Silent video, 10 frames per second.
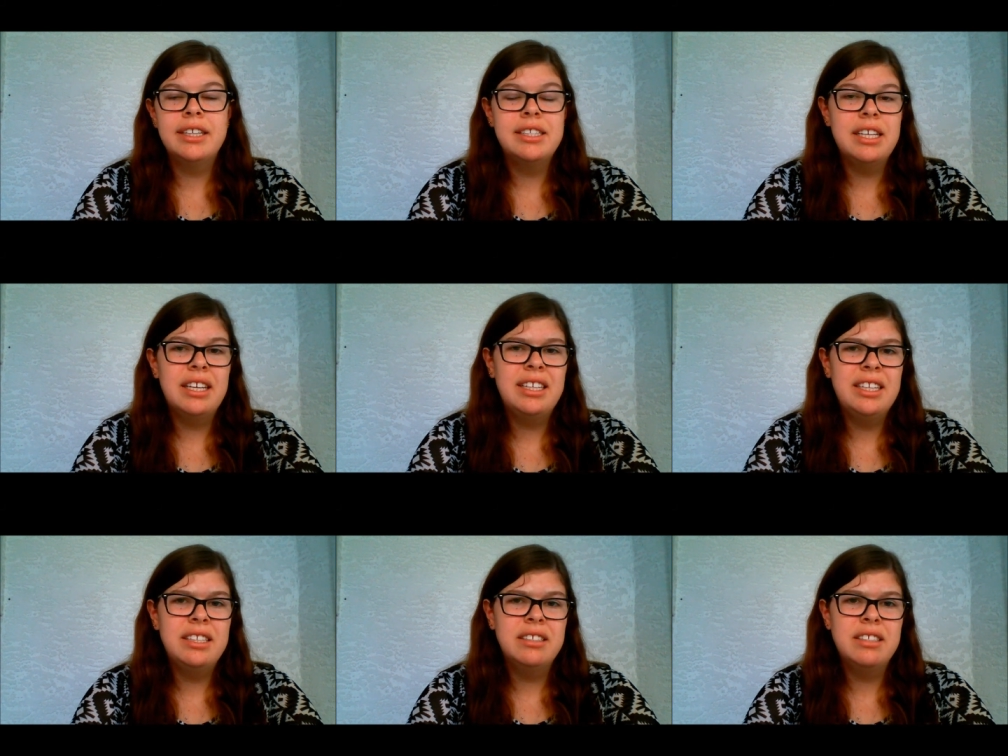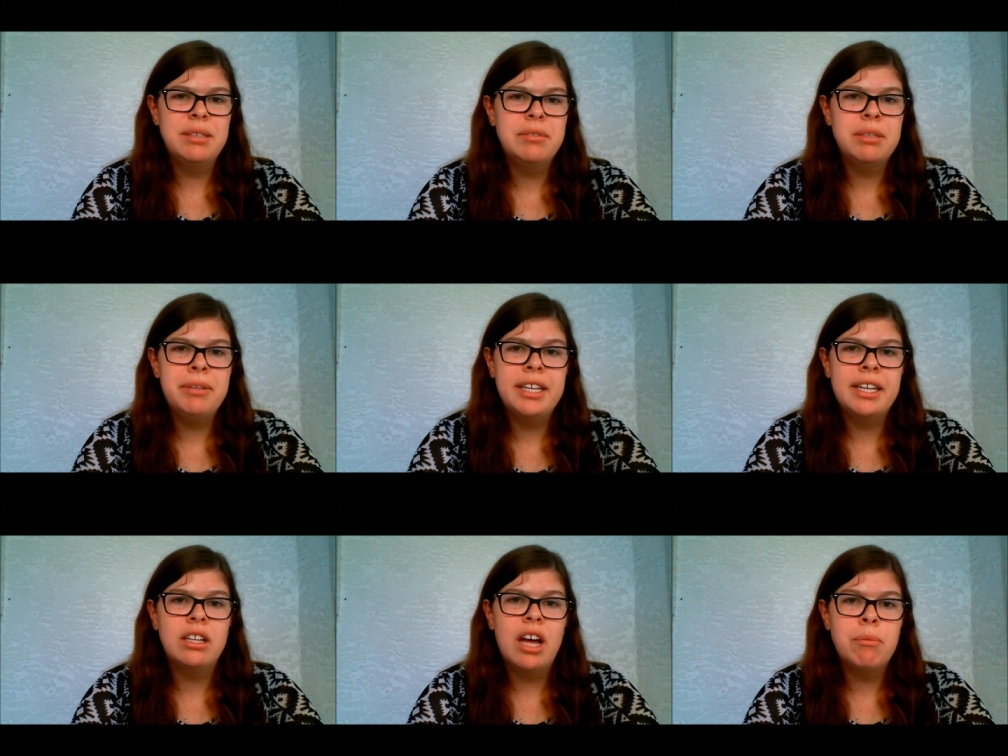he seems to be getting a
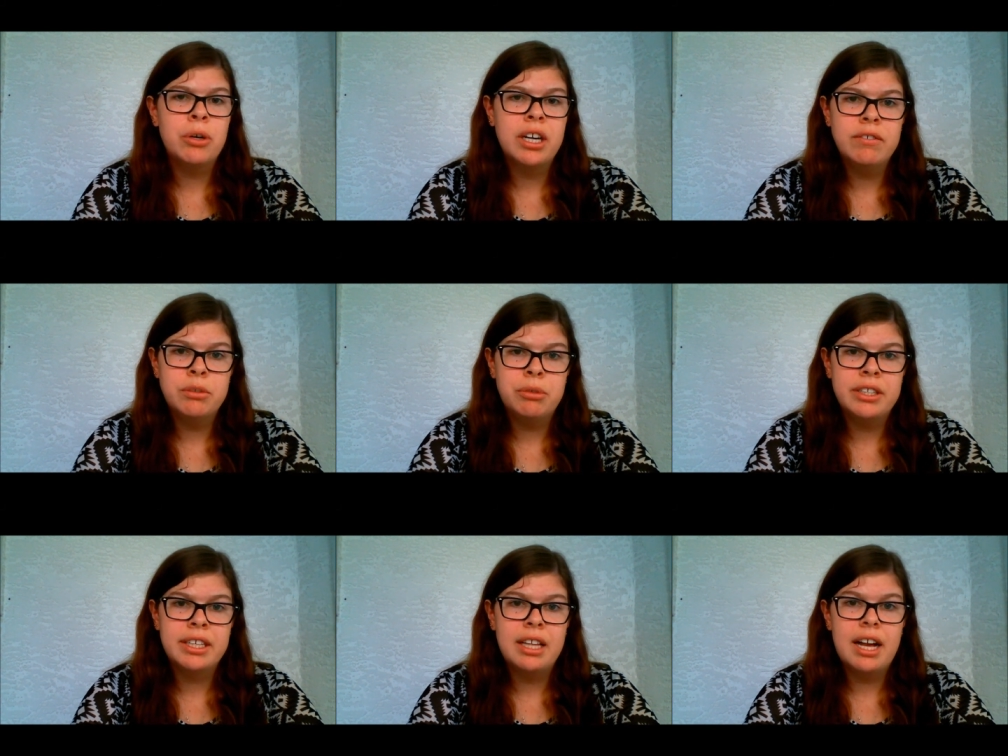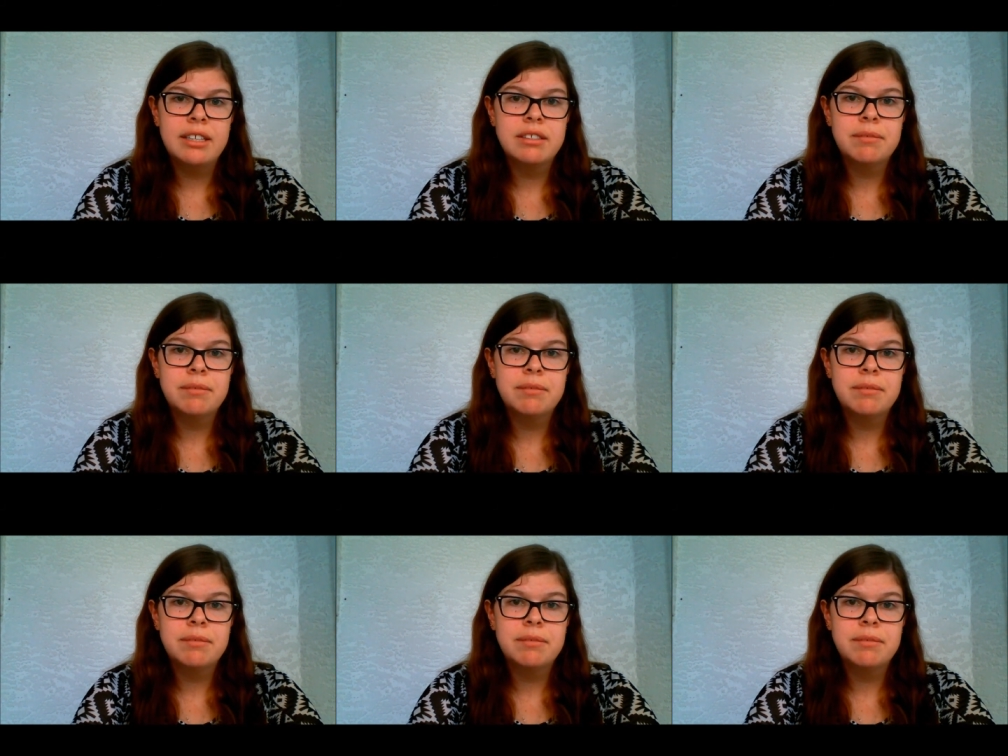lot more comfortable in the class.